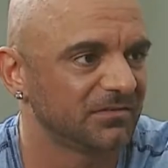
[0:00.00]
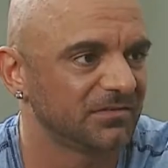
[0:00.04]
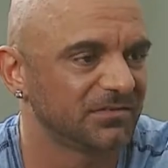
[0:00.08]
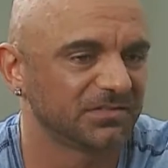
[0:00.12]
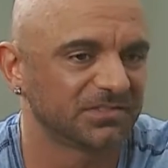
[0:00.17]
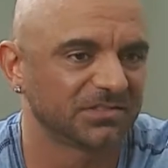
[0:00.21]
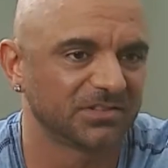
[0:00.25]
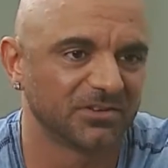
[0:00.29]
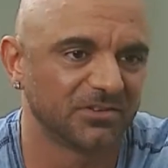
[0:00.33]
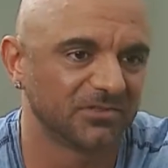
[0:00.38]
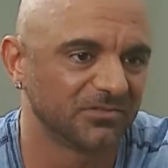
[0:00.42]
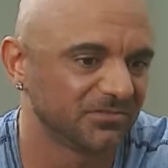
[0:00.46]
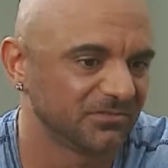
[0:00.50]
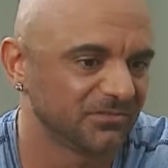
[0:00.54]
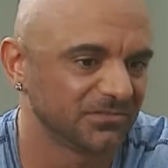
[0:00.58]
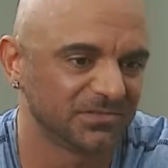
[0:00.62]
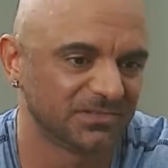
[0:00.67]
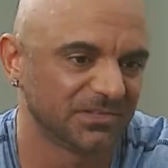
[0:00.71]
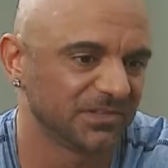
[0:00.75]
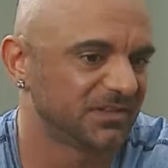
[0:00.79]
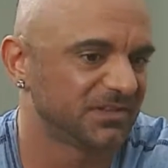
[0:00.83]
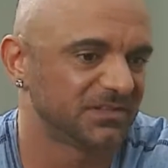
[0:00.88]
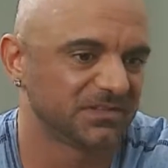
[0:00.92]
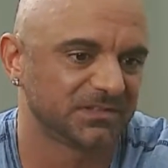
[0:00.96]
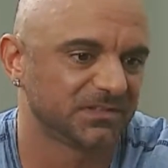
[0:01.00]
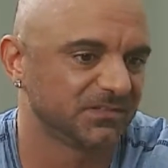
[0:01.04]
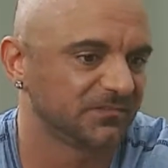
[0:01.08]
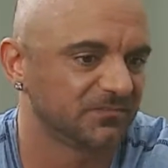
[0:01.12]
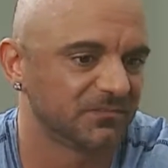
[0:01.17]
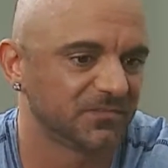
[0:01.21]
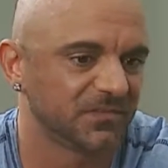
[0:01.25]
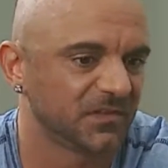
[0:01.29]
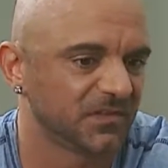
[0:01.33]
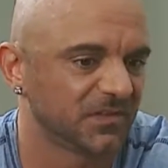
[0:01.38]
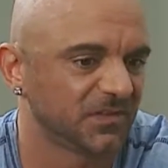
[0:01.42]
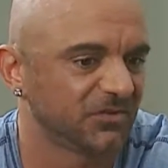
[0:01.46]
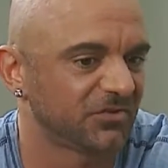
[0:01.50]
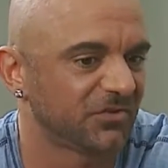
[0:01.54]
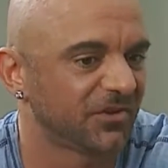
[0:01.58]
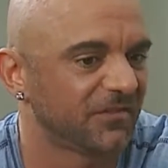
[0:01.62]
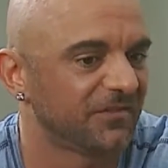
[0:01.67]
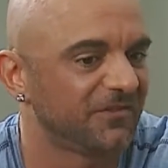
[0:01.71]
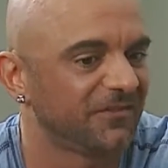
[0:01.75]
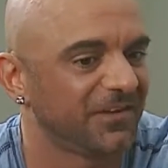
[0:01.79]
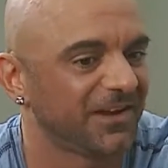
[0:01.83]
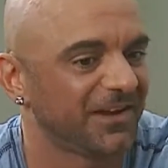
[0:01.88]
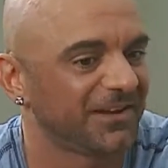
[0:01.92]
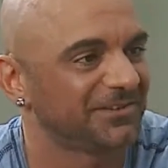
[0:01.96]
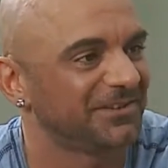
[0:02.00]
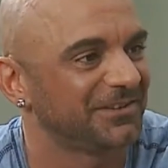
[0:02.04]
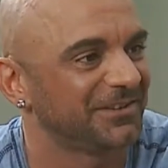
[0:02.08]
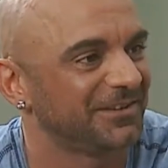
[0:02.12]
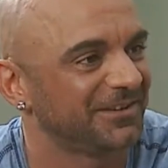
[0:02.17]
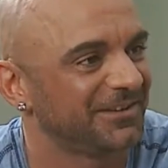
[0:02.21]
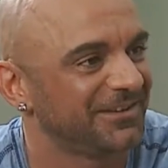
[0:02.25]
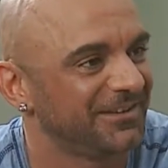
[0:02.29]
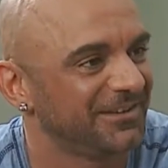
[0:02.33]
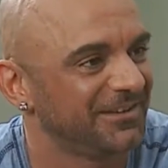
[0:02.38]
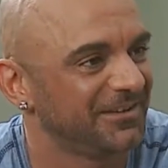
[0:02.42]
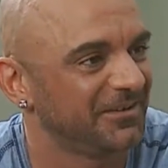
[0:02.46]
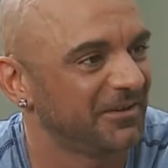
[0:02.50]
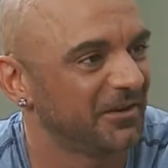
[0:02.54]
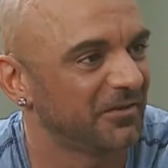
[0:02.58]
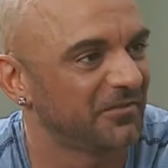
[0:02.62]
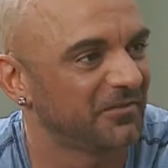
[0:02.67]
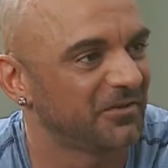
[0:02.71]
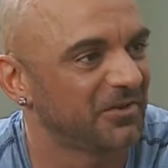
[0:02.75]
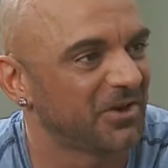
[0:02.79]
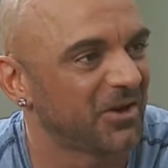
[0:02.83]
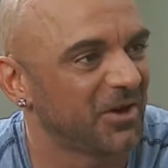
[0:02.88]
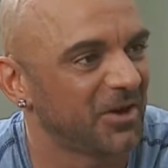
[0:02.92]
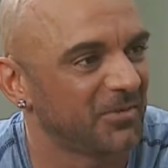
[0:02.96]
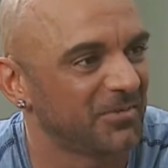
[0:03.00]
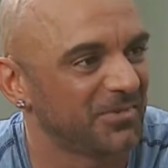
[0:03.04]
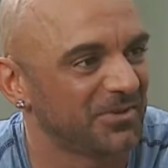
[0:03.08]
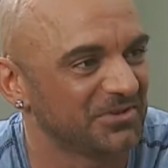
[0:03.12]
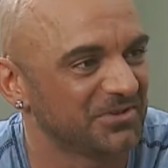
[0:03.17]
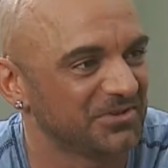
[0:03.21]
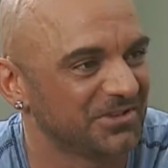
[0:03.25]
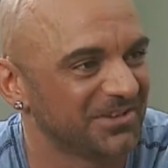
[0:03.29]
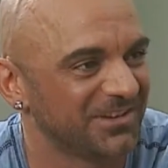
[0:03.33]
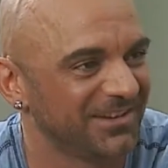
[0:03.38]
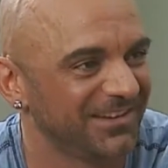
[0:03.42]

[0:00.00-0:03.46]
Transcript: So it's a trifecta of garbage.